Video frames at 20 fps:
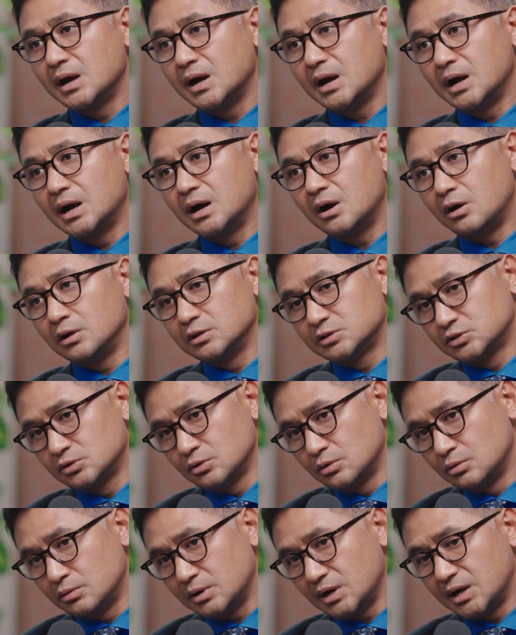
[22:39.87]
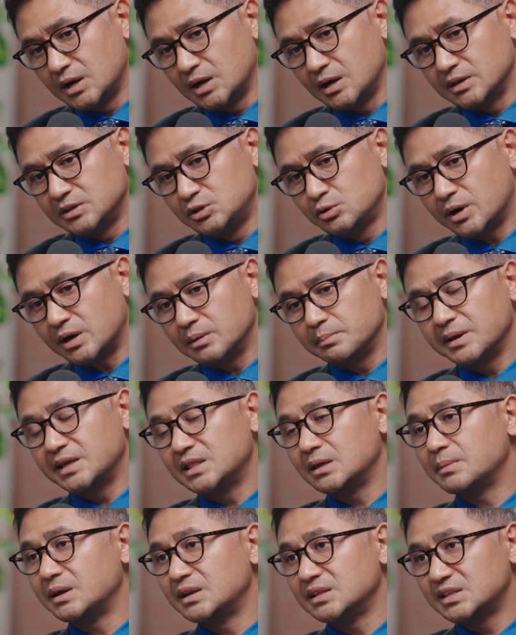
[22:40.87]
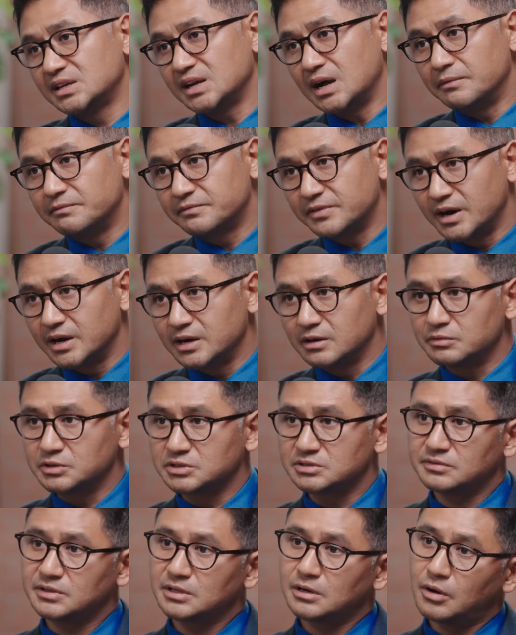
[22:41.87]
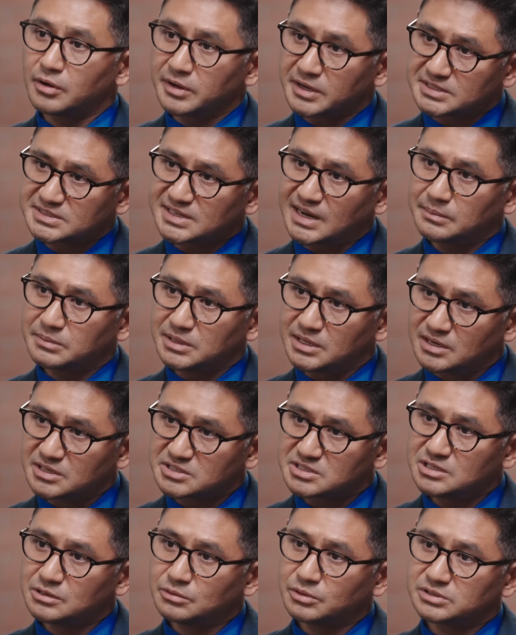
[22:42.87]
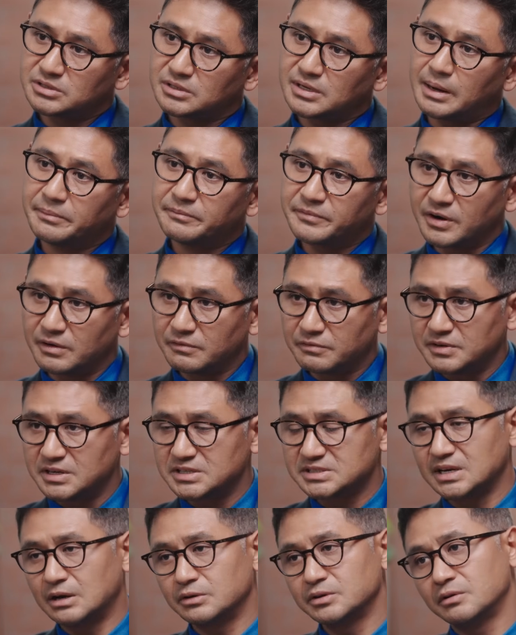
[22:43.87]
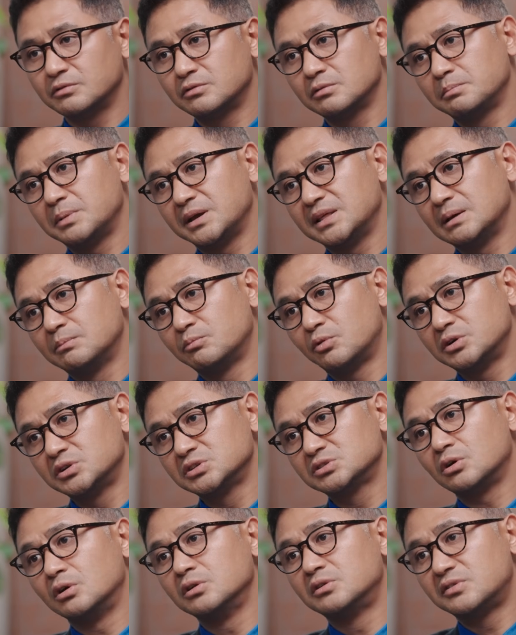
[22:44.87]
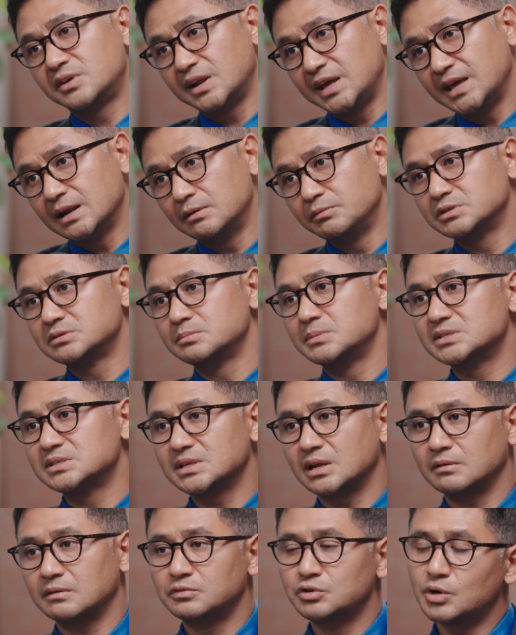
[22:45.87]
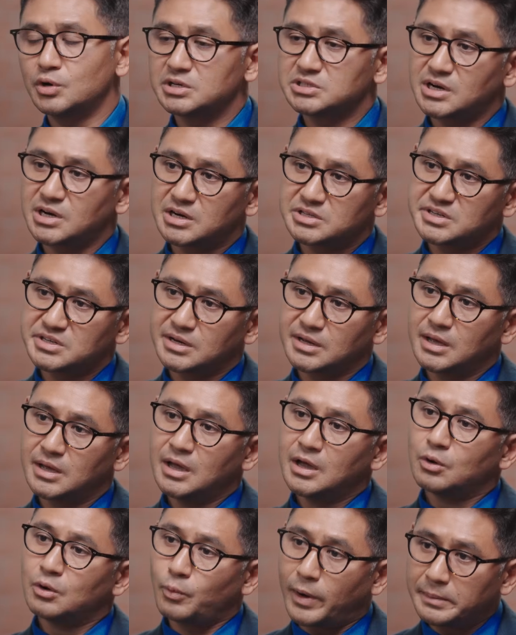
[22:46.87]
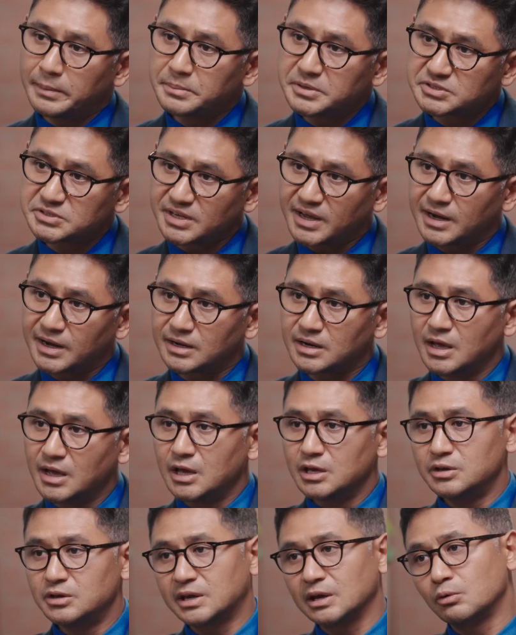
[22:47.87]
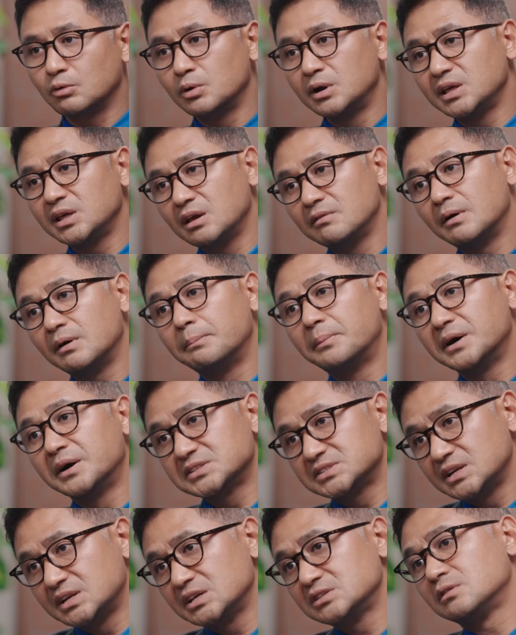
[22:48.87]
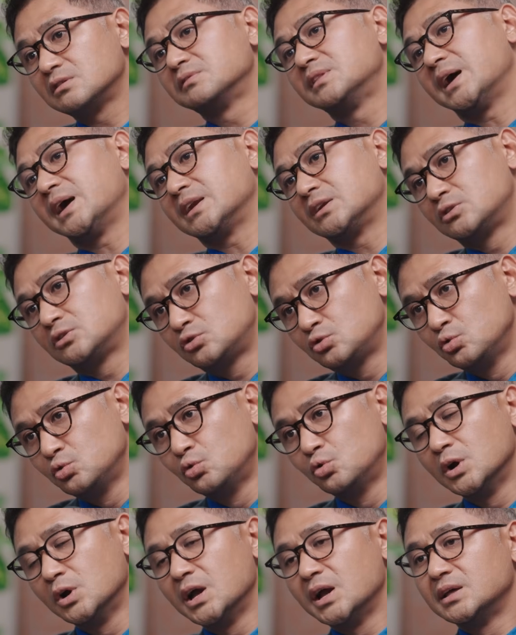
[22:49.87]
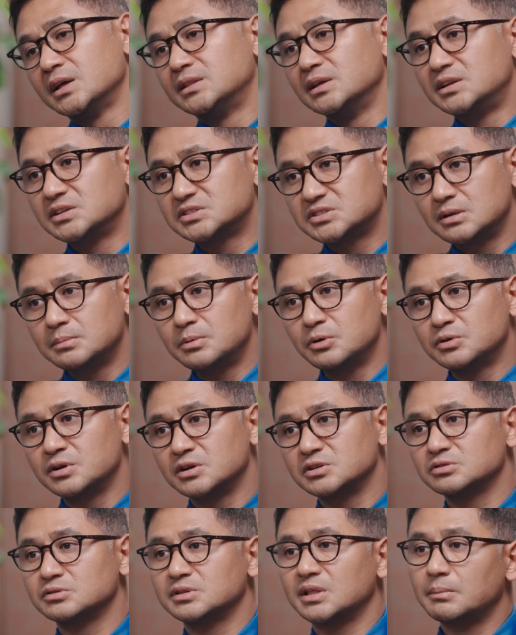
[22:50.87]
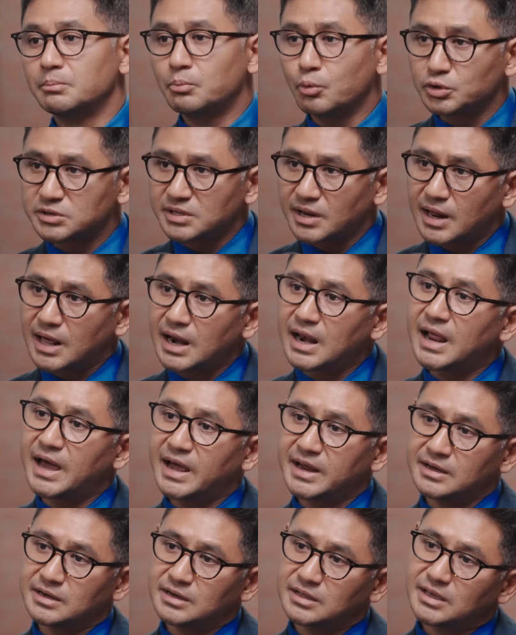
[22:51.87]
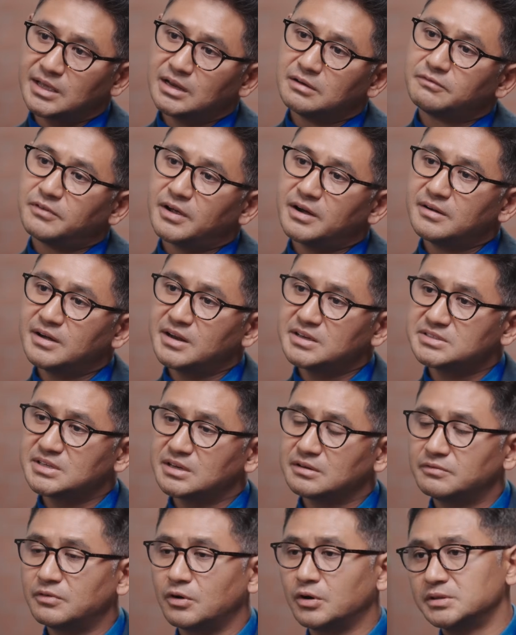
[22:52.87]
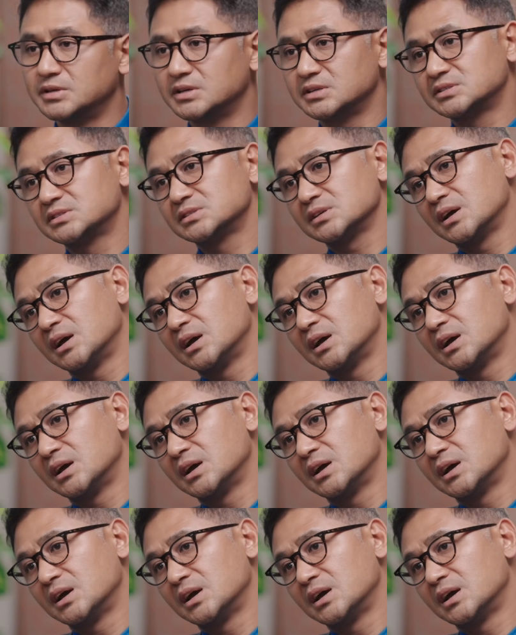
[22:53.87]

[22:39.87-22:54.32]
Also, you can't pay them anything upfront, which for the longest time the industry was on upfront fees. Now you have to pay them what is called trail, which means that if you are charging 1%, you can only give a percentage of that to the distributor so that both are aligned in fundraising for this